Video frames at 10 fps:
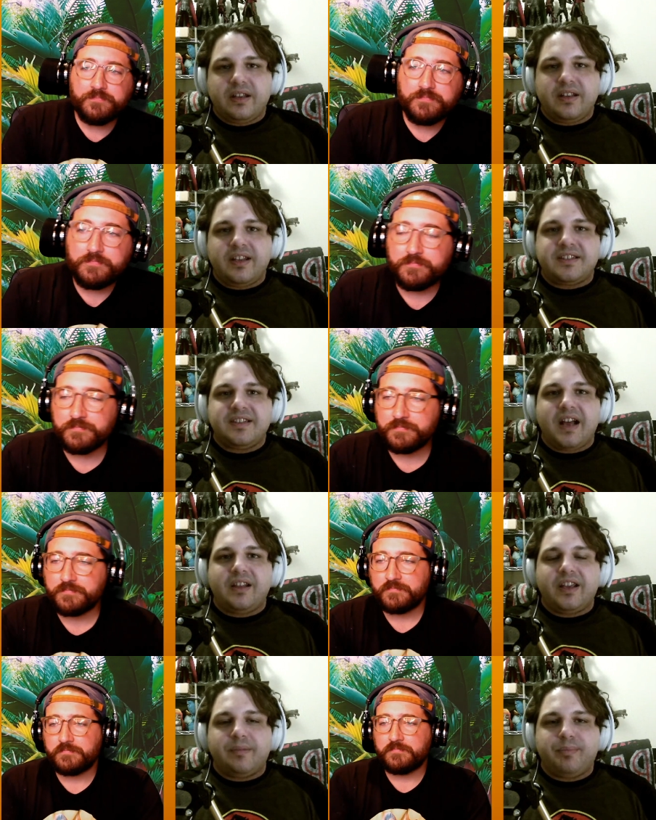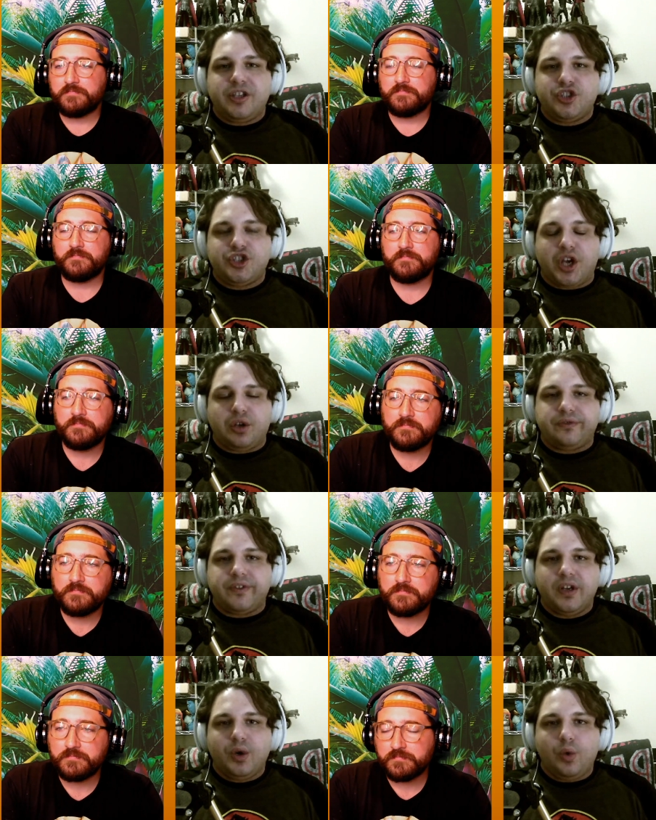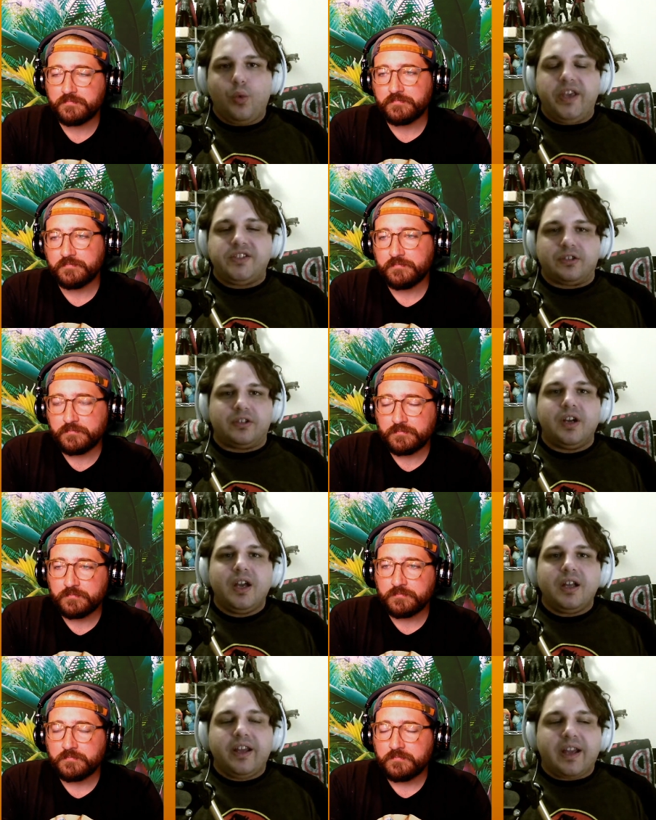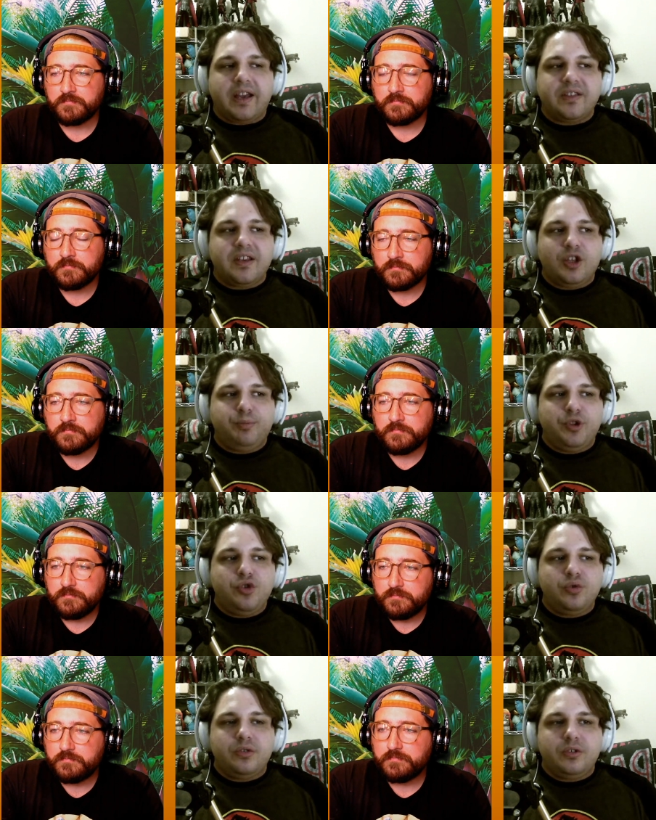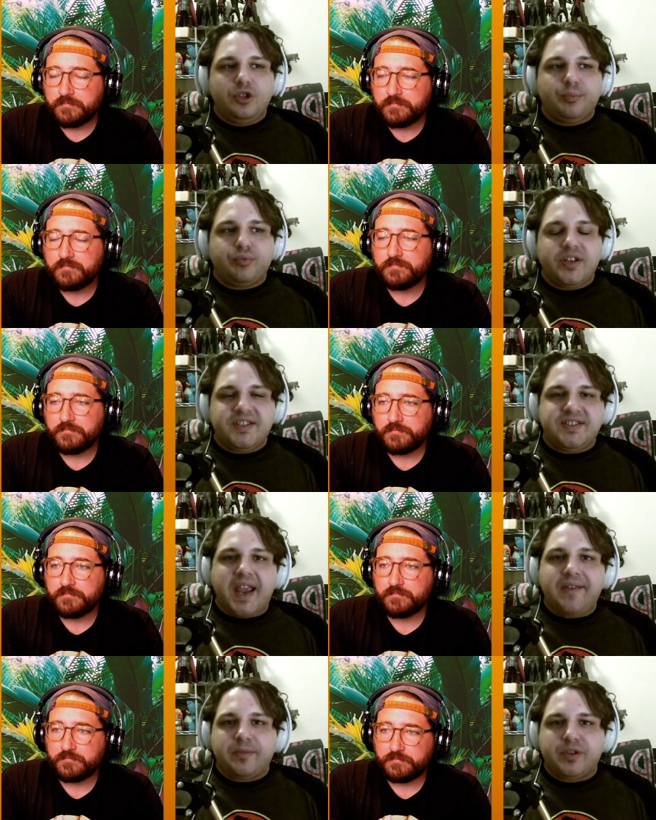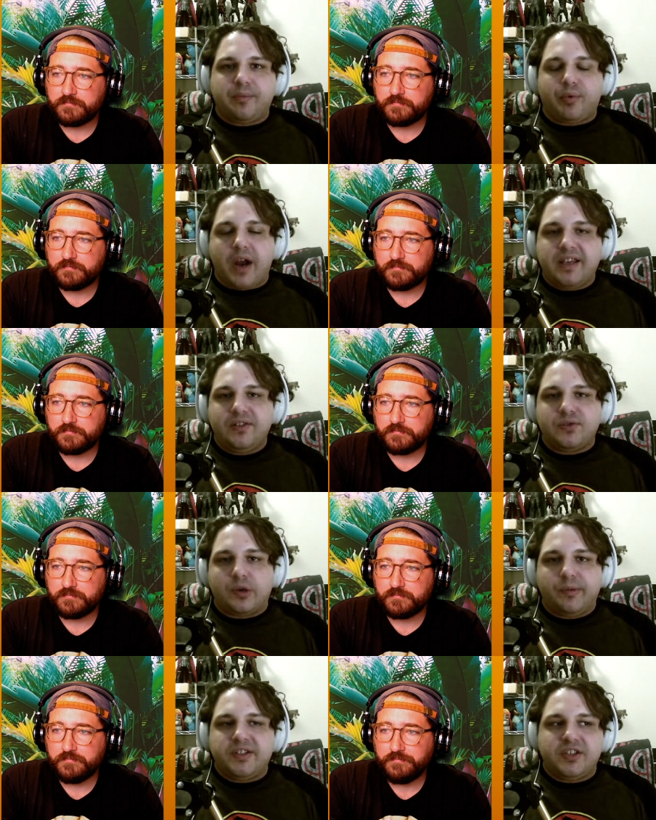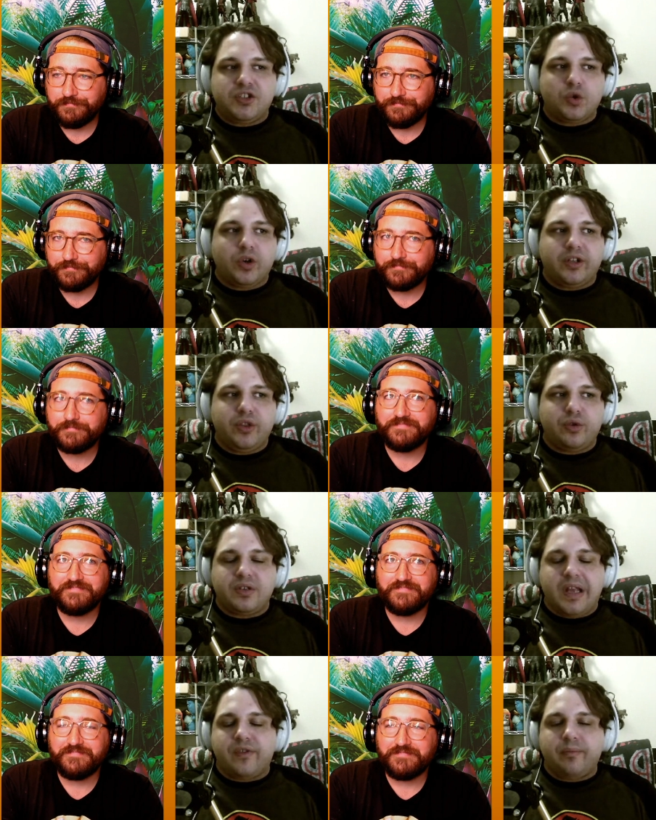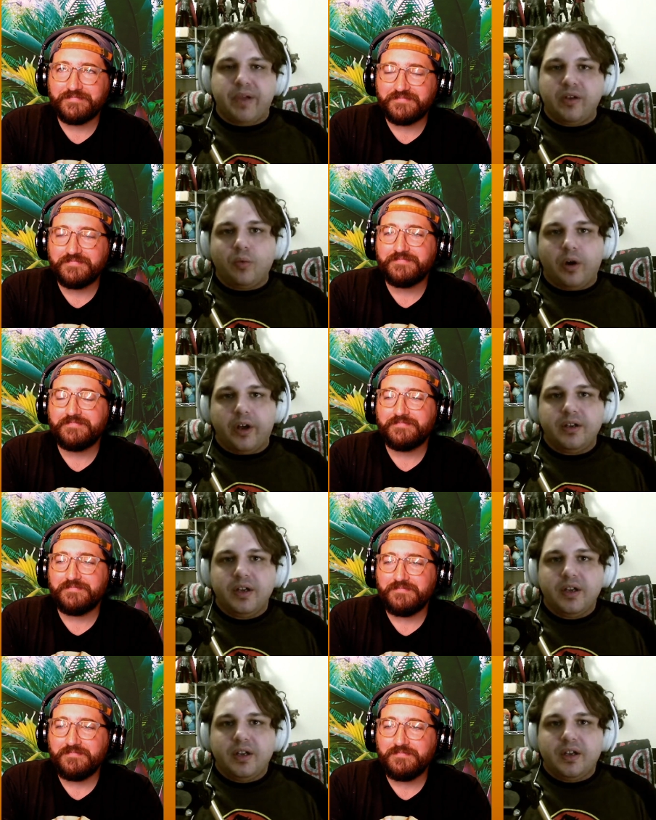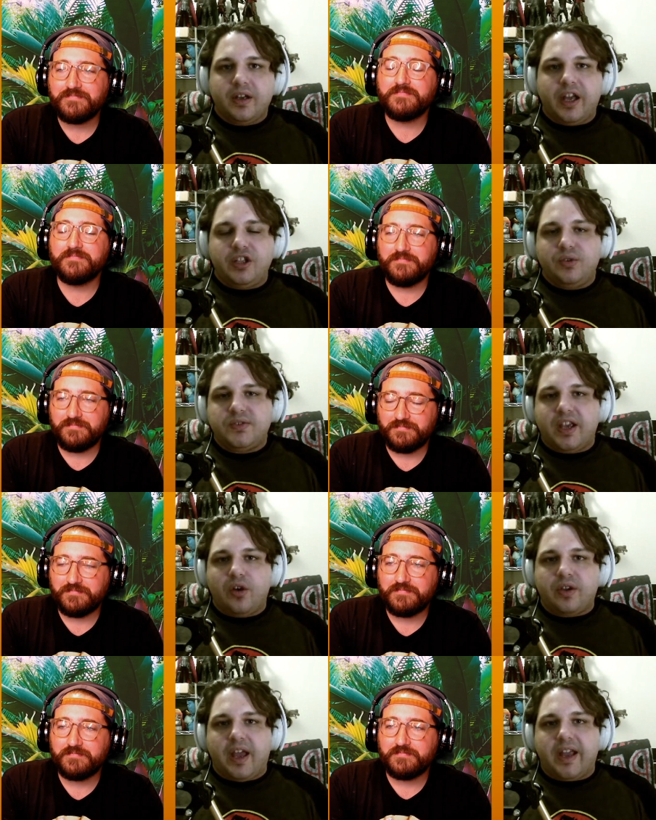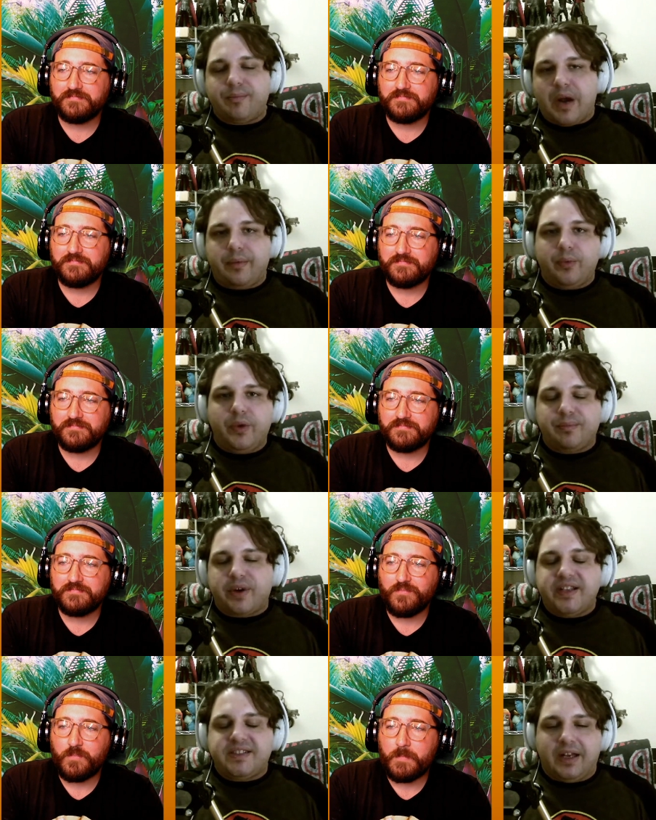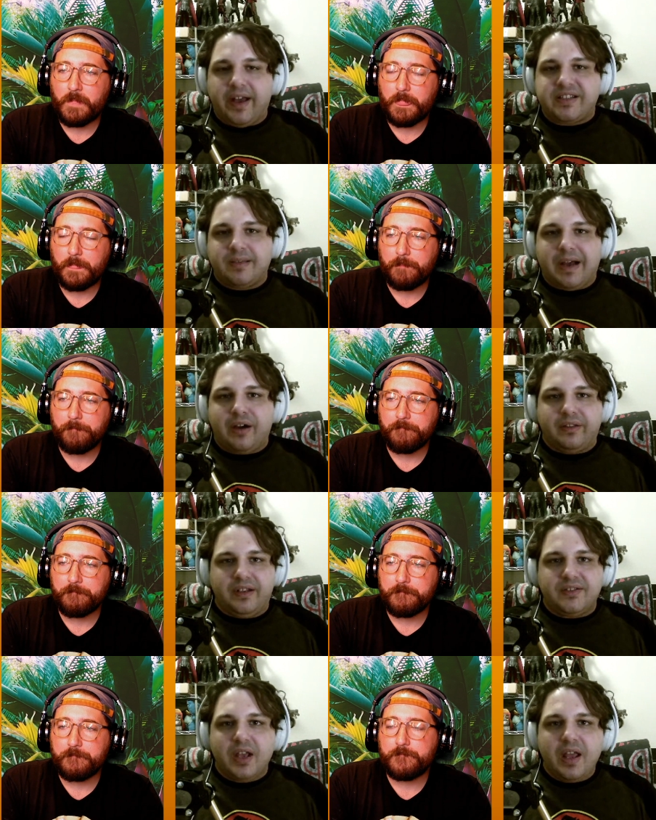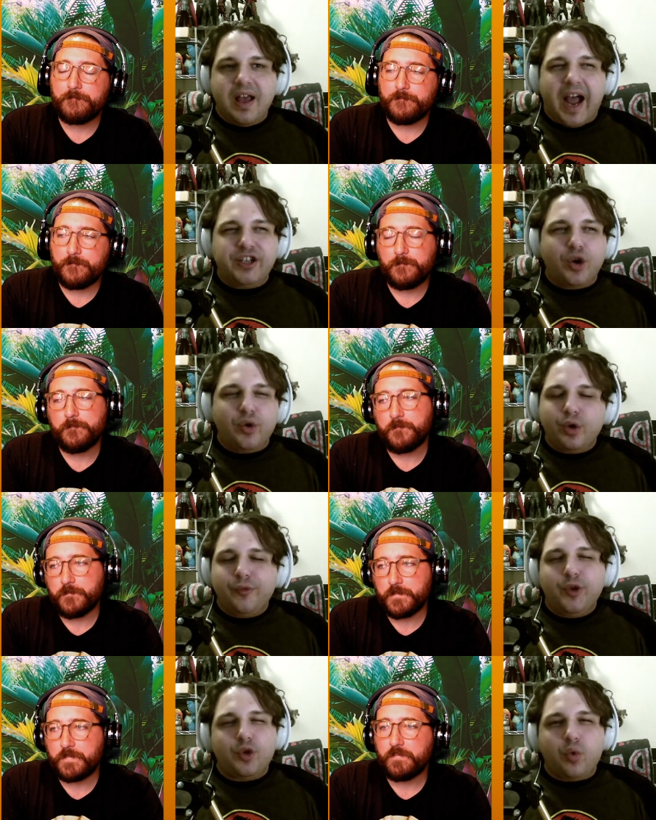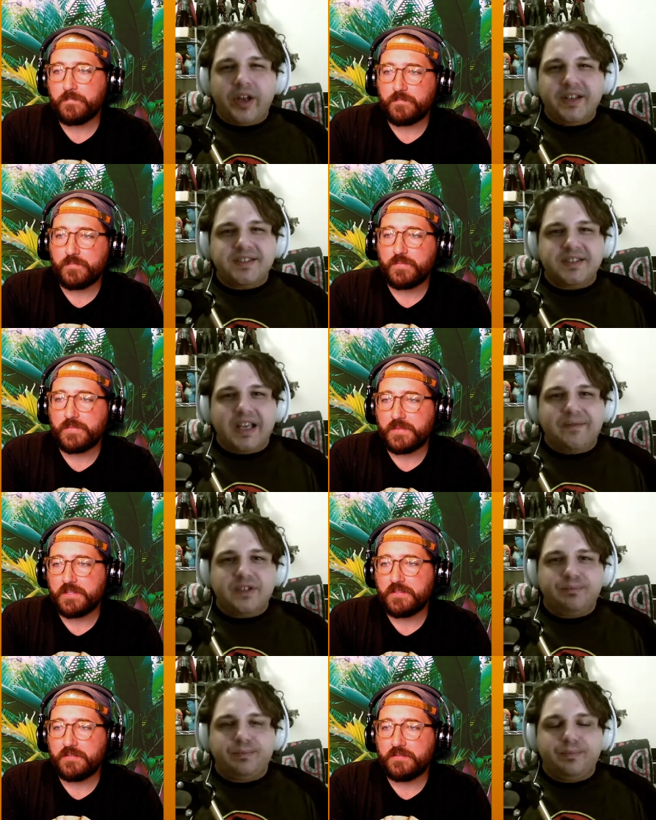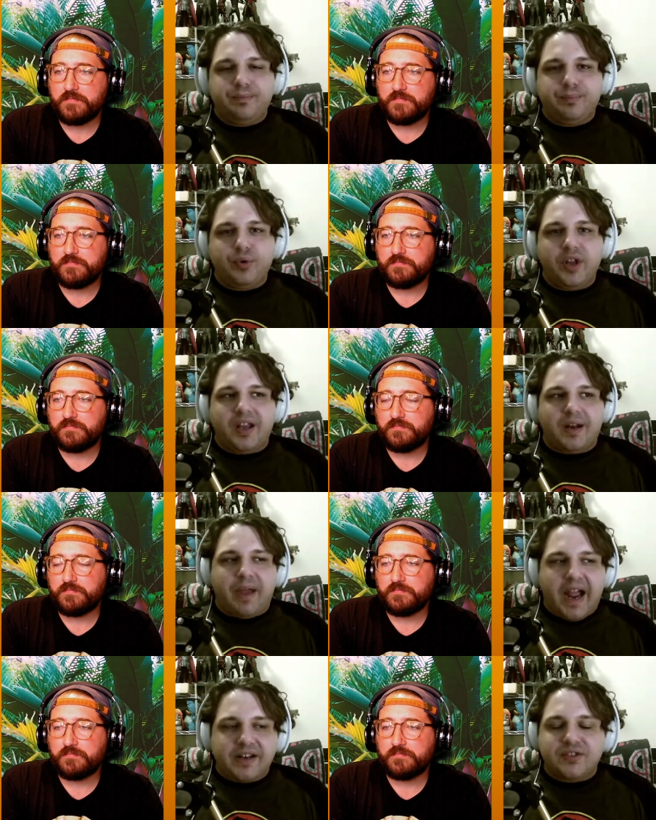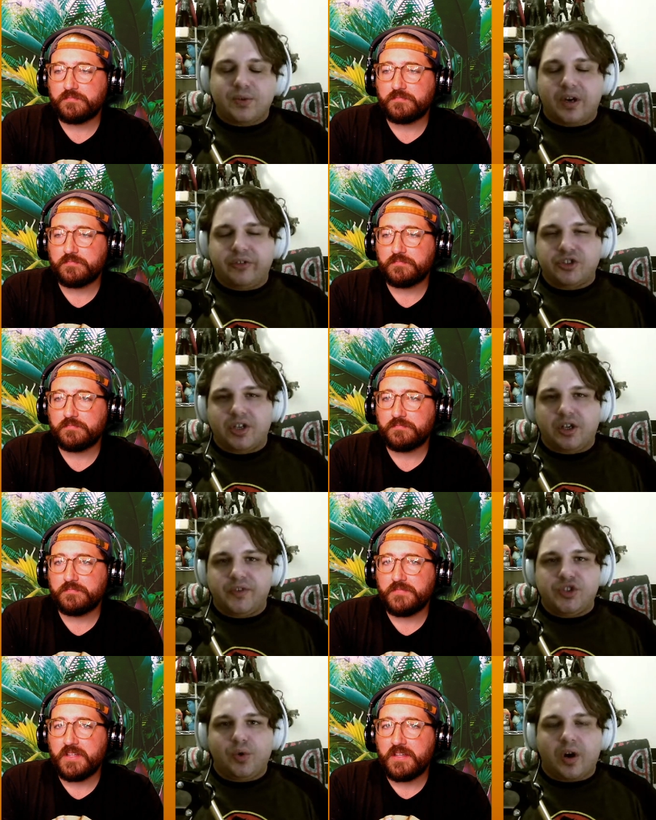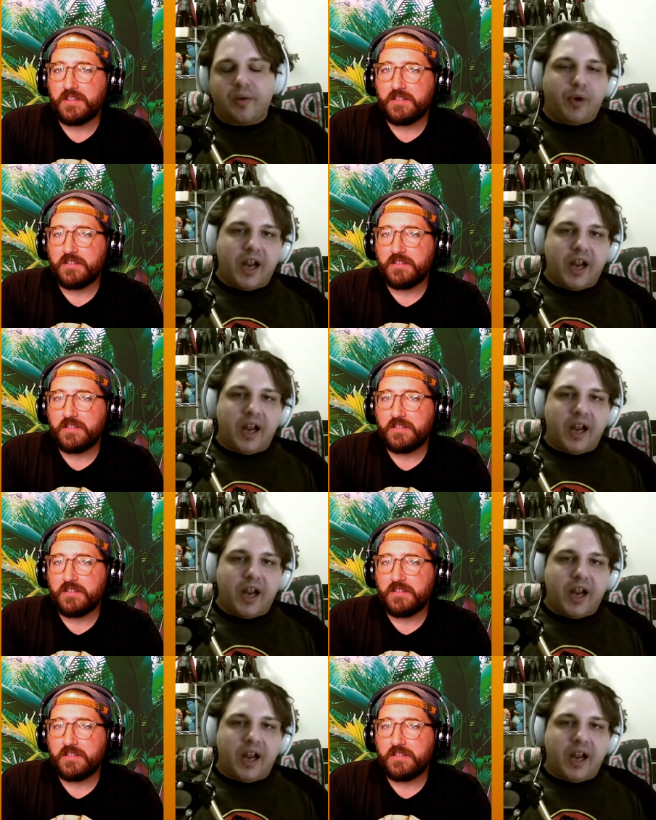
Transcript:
Speaker 1: it's not like a big shelf waster. Like I think you you you're pretty safe to put the brachiosaur because historically there's never been one, mm-hmm. and you say okay, I can probably we can probably sell X amount of these. I don't know if you're quite as safe as putting an apatosaur on the shelf as you are a